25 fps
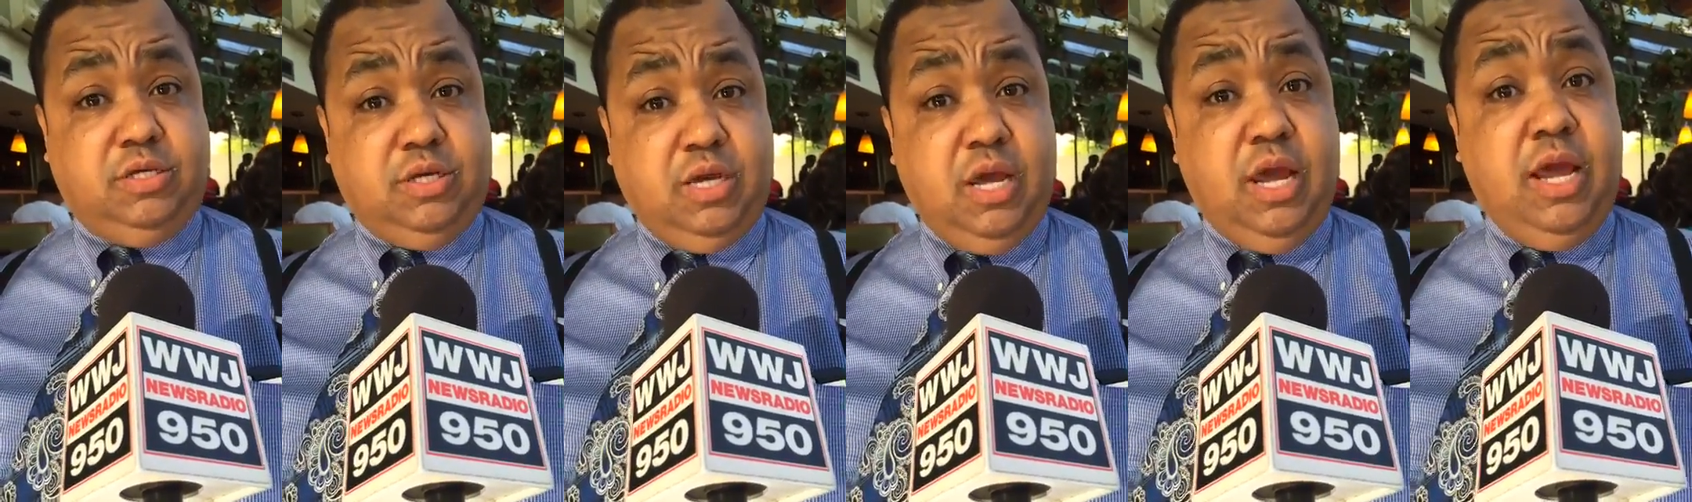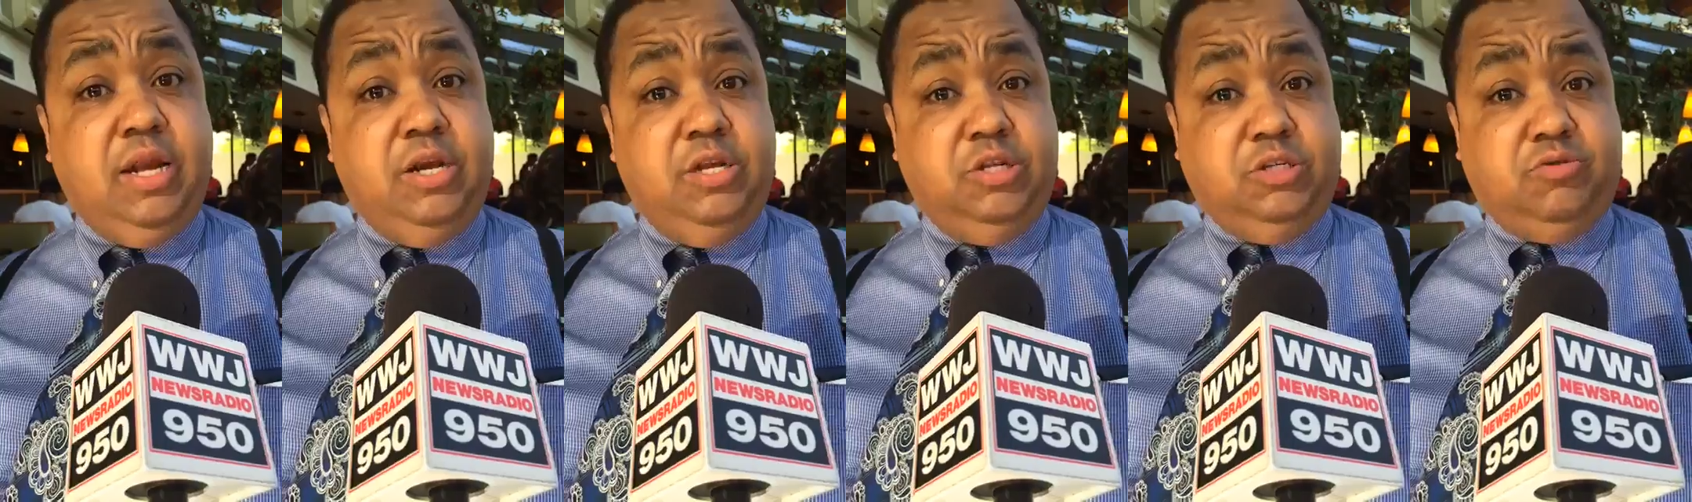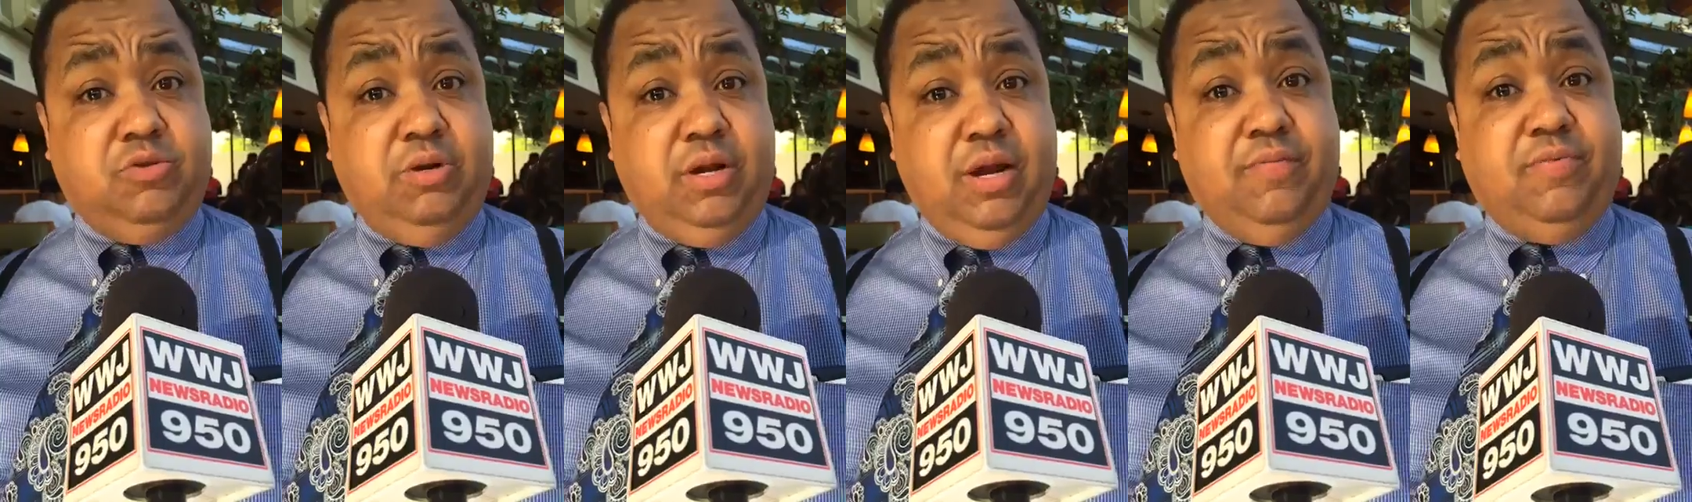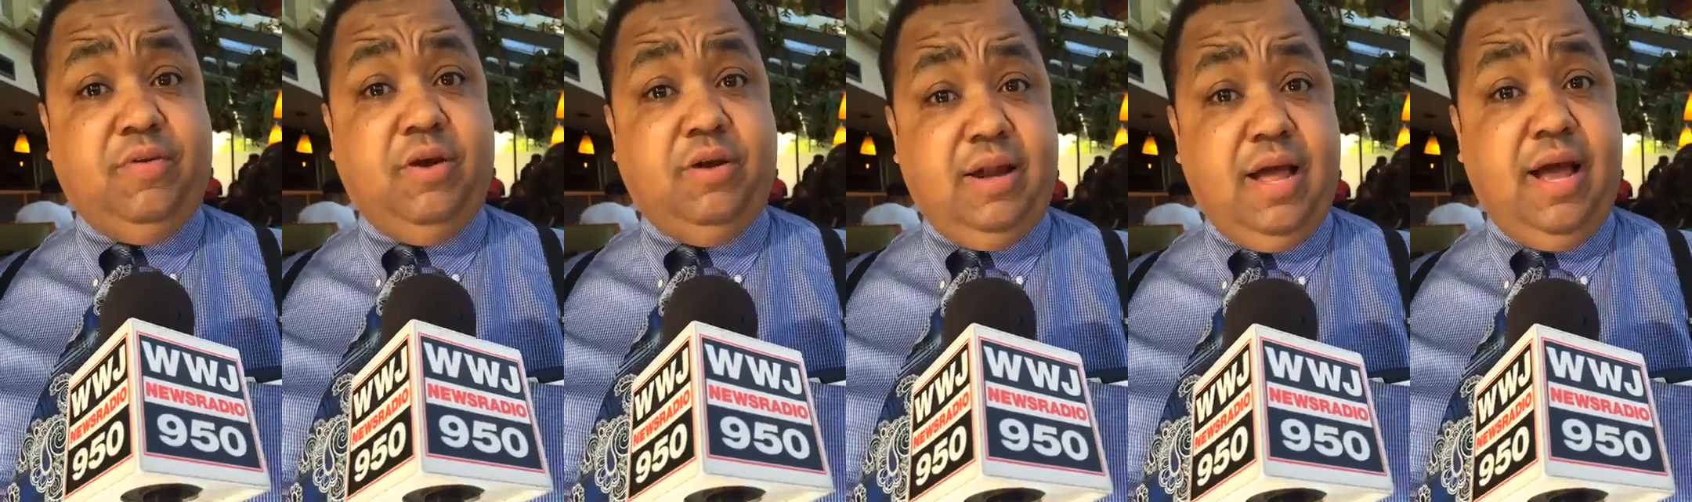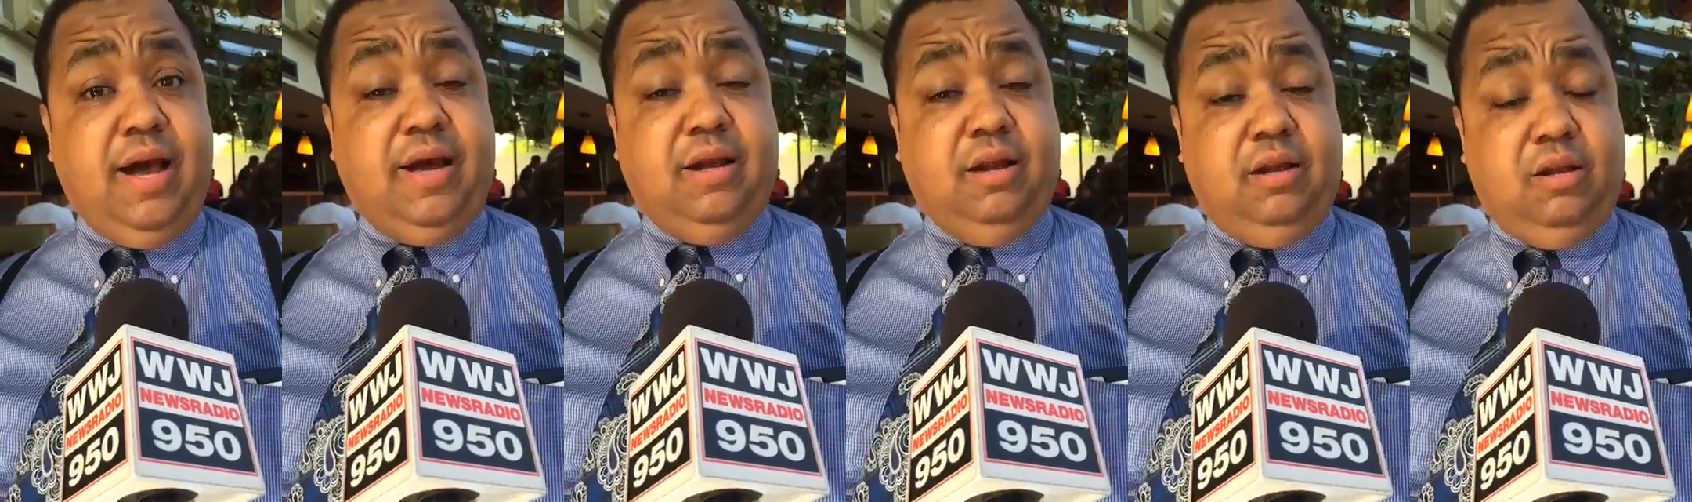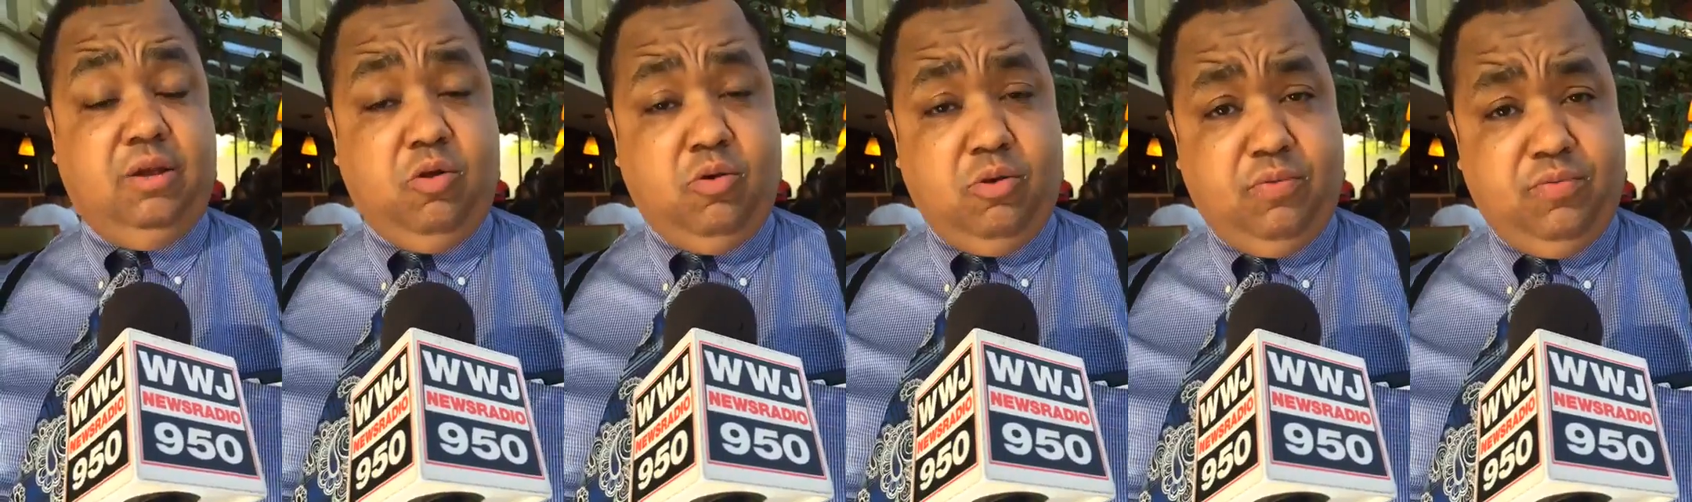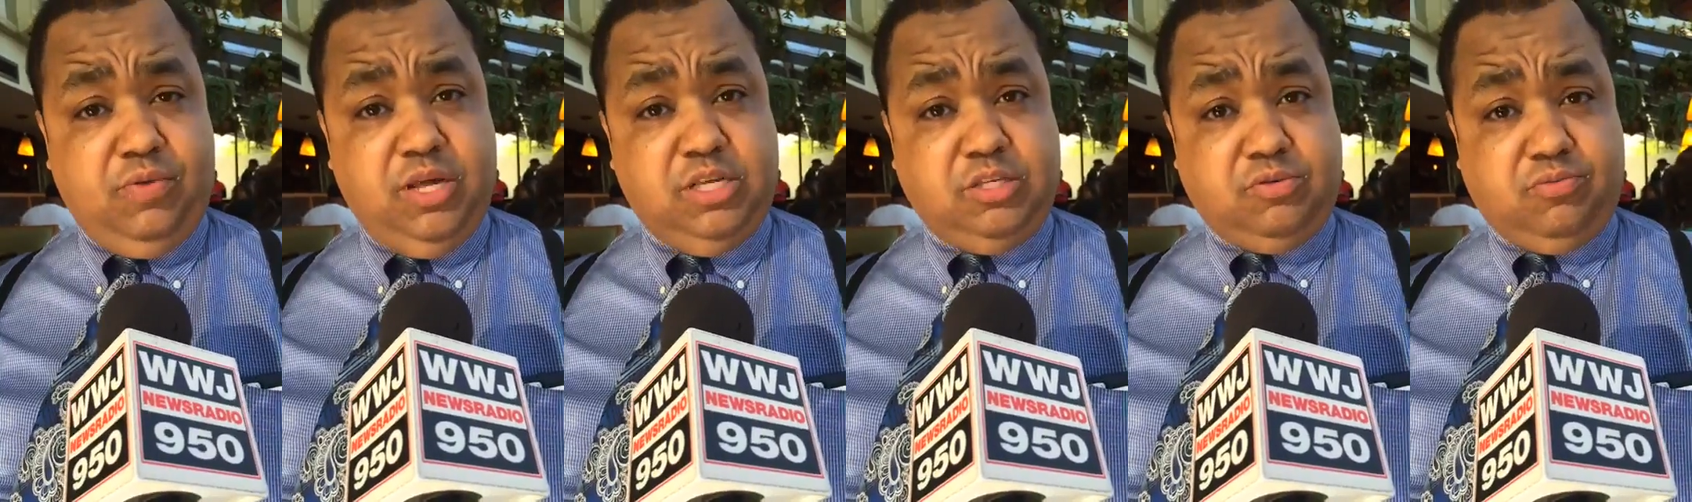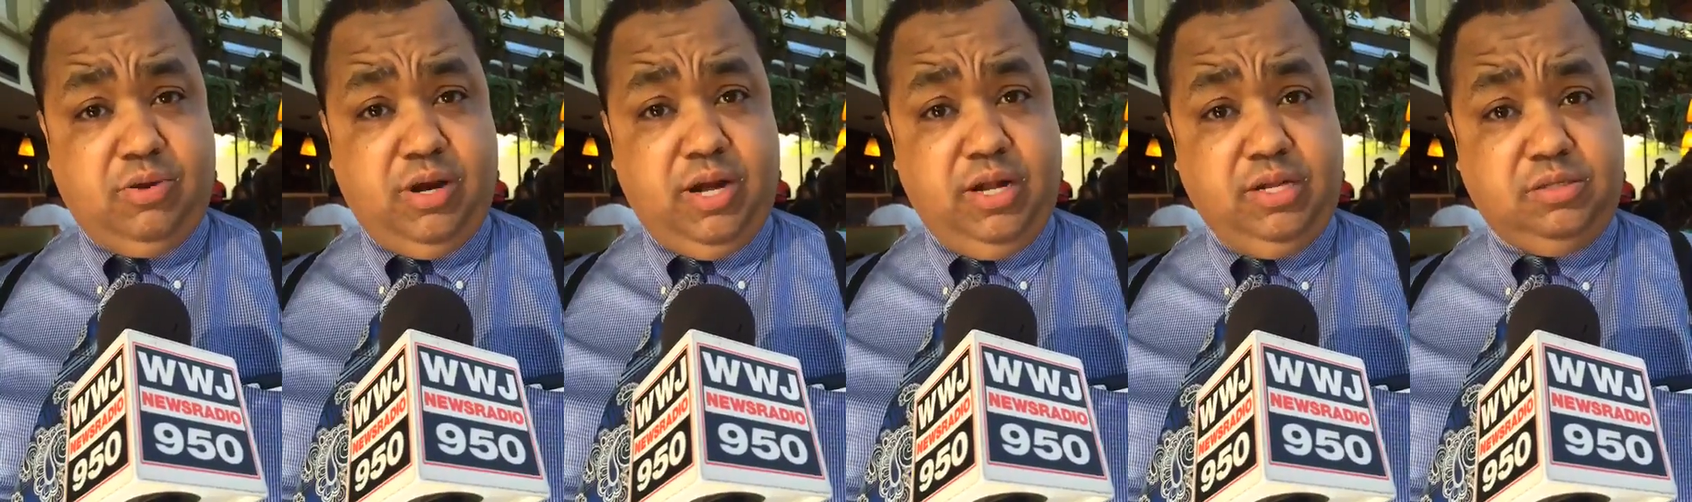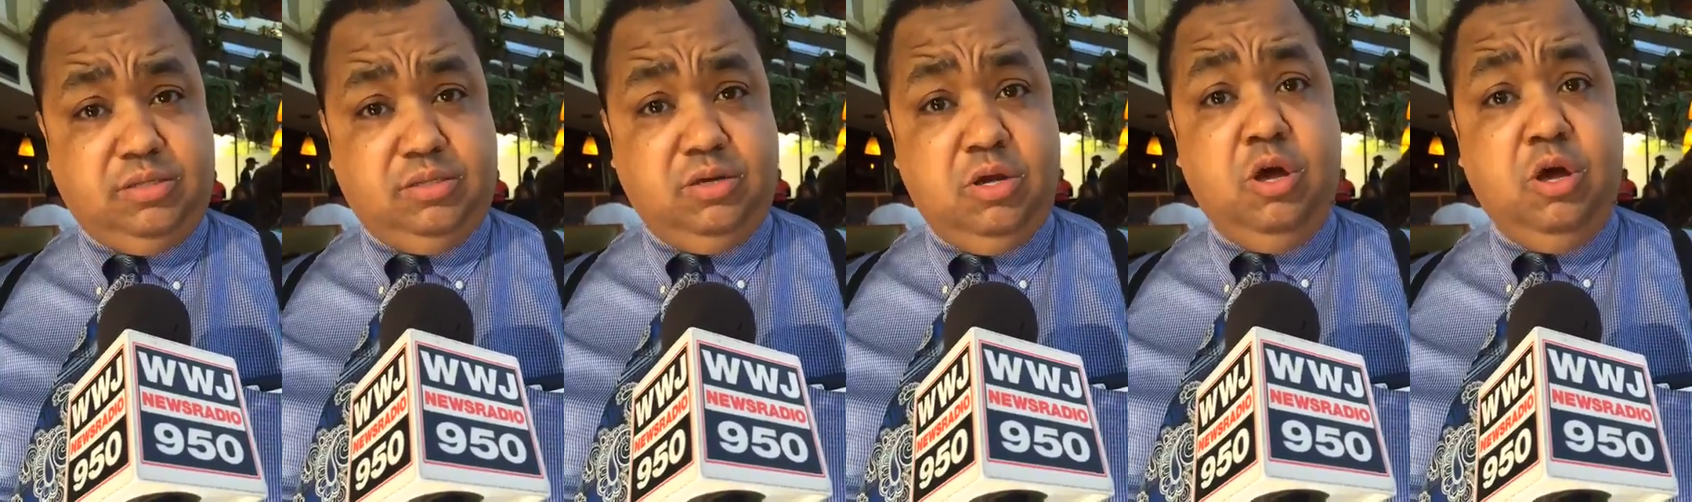industry if they're not going to lower these rates.